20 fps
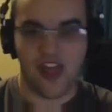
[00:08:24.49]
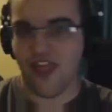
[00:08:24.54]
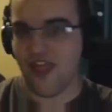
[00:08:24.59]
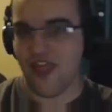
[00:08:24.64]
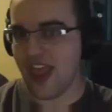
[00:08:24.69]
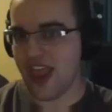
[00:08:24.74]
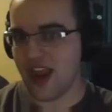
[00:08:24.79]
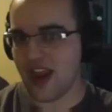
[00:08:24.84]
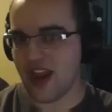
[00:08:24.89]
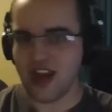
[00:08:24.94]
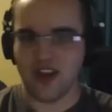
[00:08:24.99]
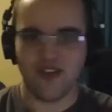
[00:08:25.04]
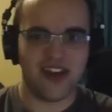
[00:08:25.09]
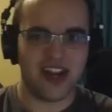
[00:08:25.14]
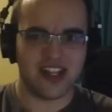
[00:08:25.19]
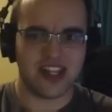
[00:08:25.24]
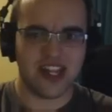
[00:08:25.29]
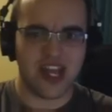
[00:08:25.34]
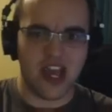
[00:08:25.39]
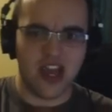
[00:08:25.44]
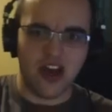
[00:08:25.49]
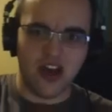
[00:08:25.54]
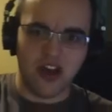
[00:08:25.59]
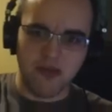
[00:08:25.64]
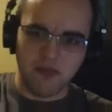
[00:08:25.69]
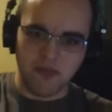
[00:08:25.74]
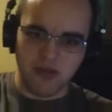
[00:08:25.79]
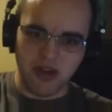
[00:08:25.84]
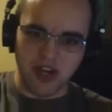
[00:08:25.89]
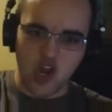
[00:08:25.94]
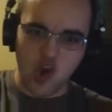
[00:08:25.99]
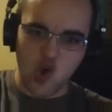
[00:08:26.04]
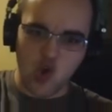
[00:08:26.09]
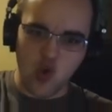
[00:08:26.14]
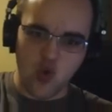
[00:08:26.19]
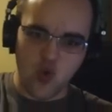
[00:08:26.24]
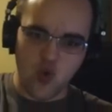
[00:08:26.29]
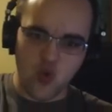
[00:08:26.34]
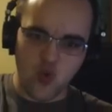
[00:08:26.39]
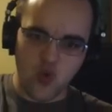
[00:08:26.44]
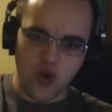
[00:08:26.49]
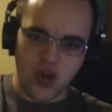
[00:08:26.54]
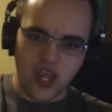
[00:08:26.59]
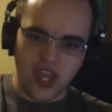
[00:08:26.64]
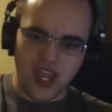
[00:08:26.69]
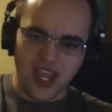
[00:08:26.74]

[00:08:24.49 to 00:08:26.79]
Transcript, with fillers: then leave a like down below.